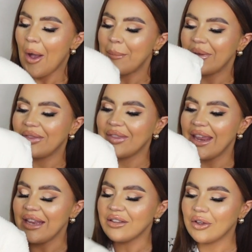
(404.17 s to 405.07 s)
But
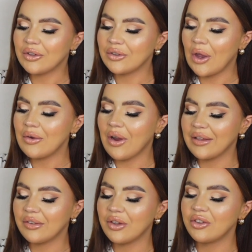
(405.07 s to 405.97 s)
these are so
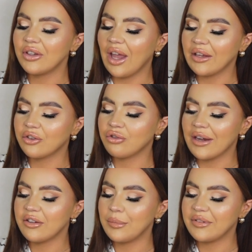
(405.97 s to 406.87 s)
nice. It's such a nice
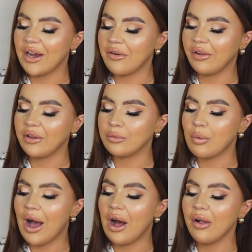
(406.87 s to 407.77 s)
stretchy material as
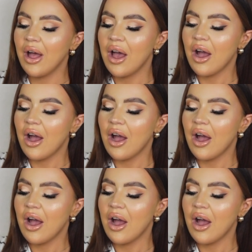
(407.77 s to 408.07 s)
well.